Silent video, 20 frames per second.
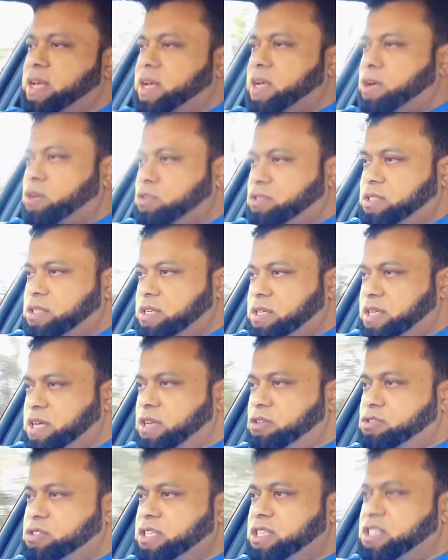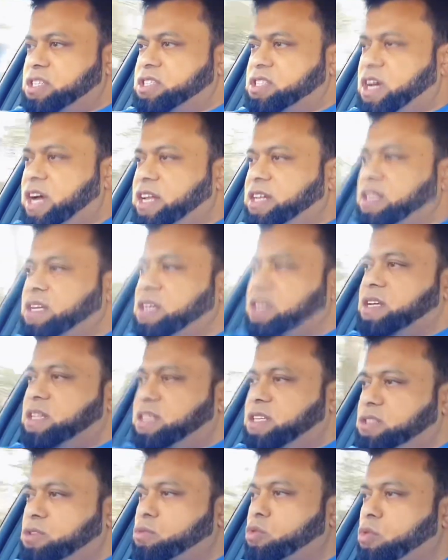Because can you see this sign?
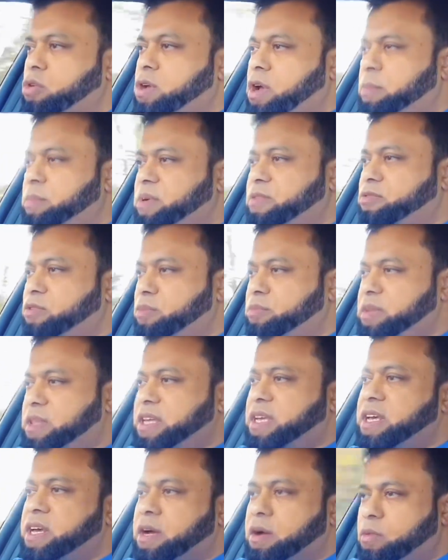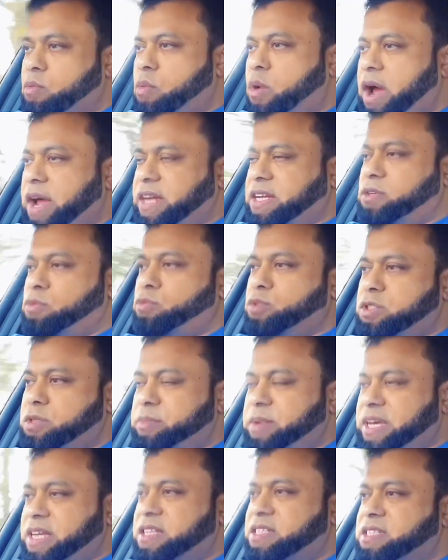There's a road coming from the right, which
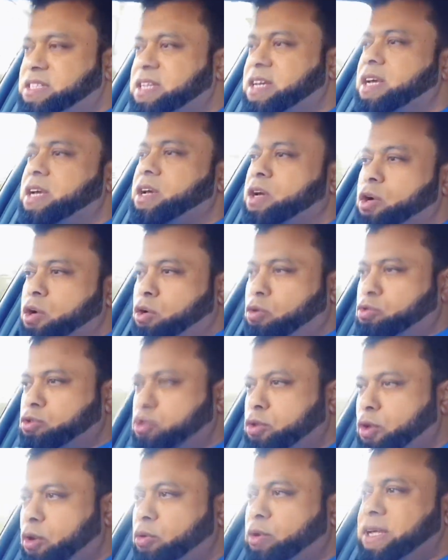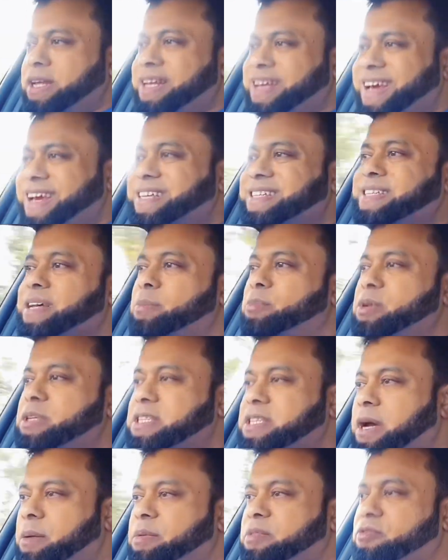means go slowly in case somebody's
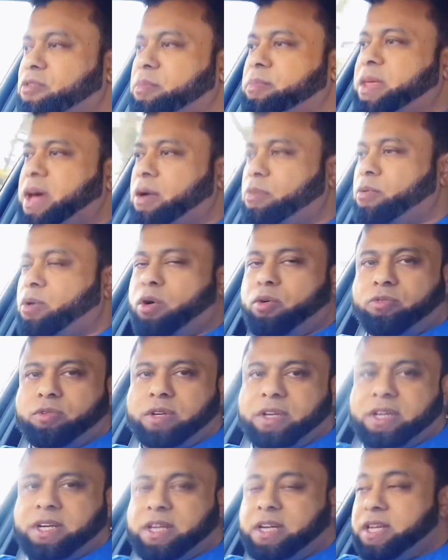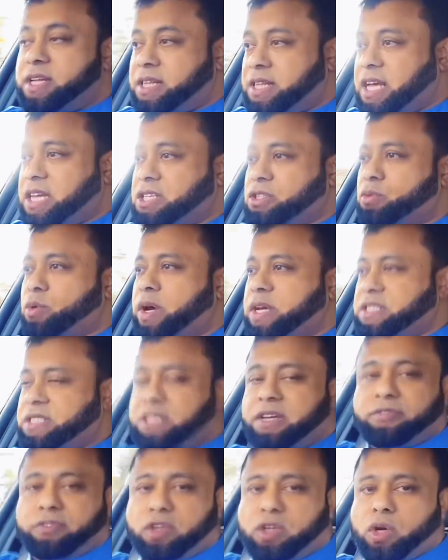coming from that road. That's why he's
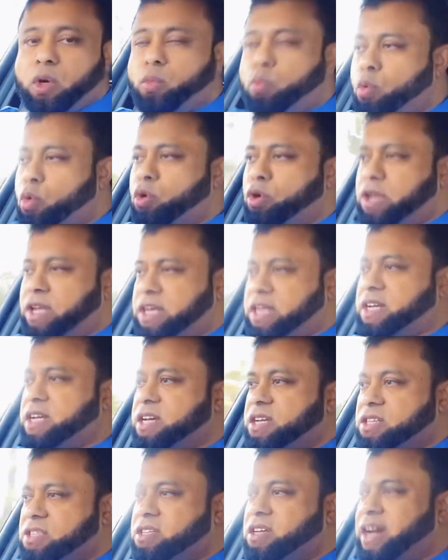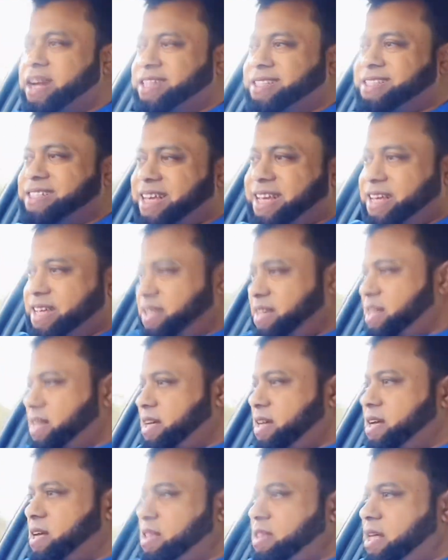giving you a warning sign saying
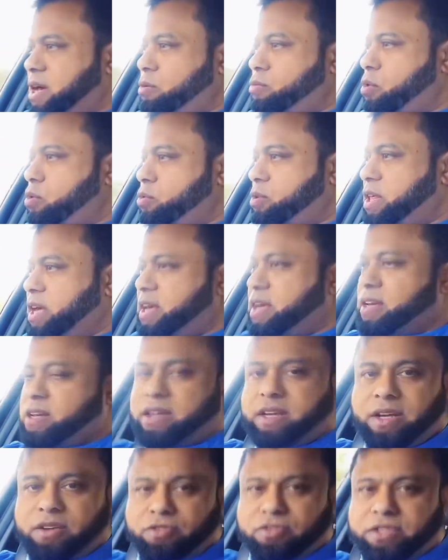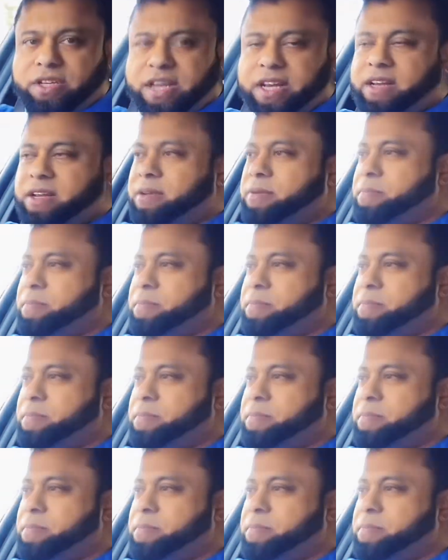that road there. Can you see it?